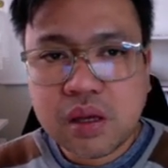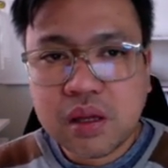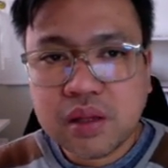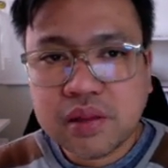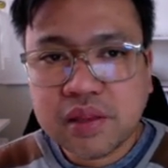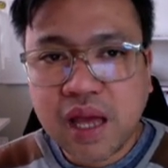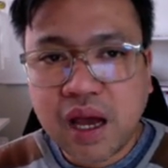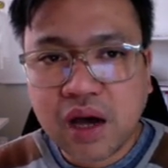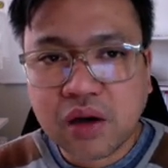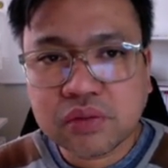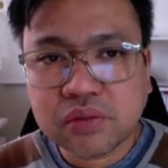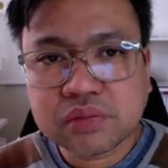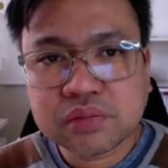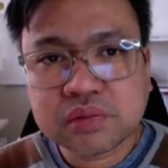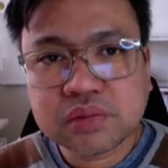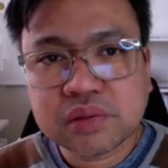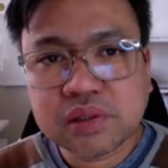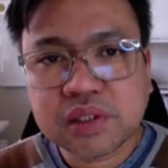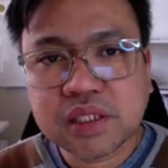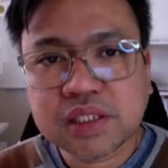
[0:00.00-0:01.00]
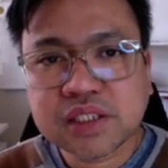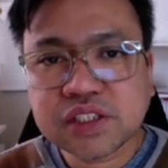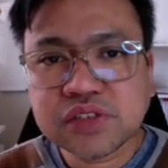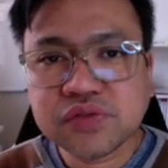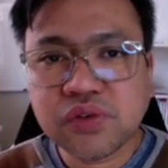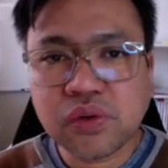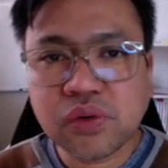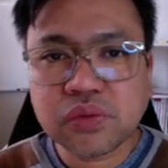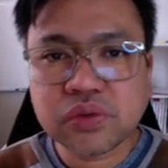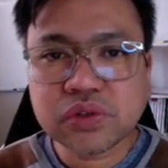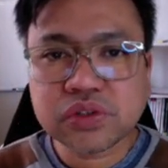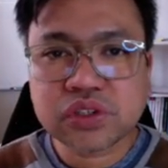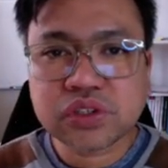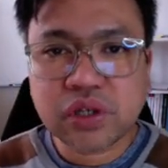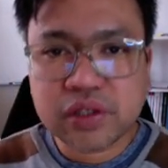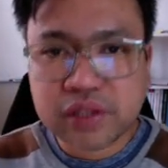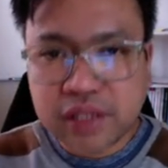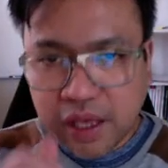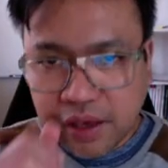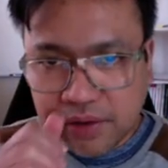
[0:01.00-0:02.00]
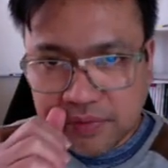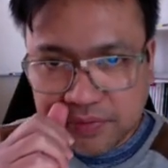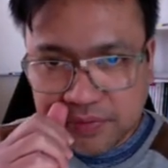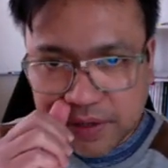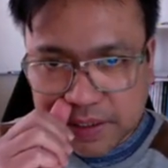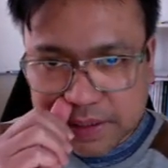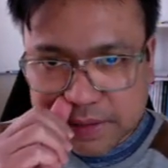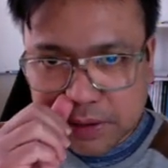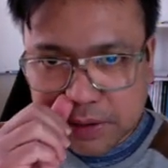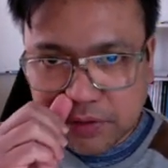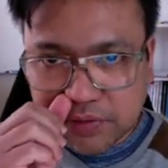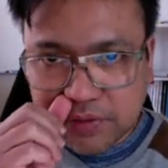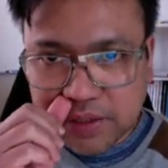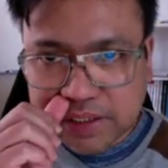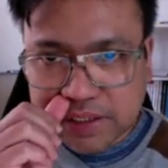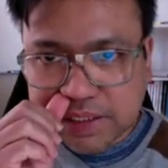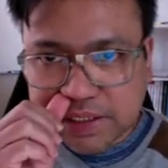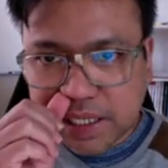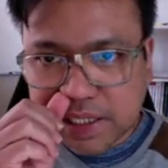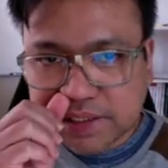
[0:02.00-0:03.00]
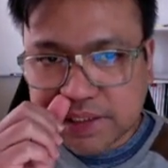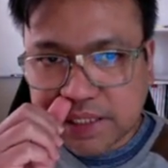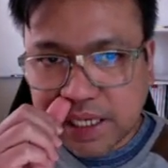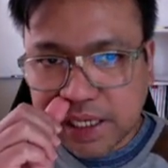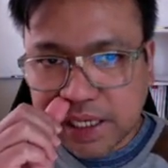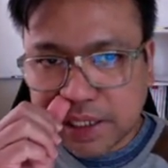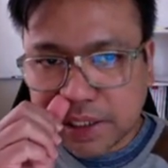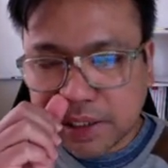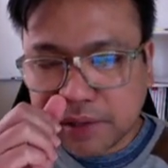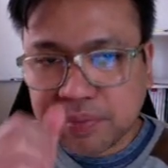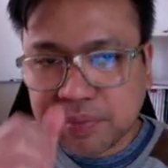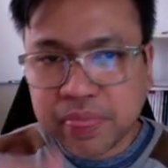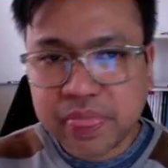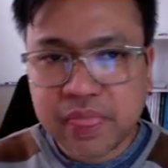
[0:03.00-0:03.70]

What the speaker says: Now, let us focus on the M phase of the cell cycle.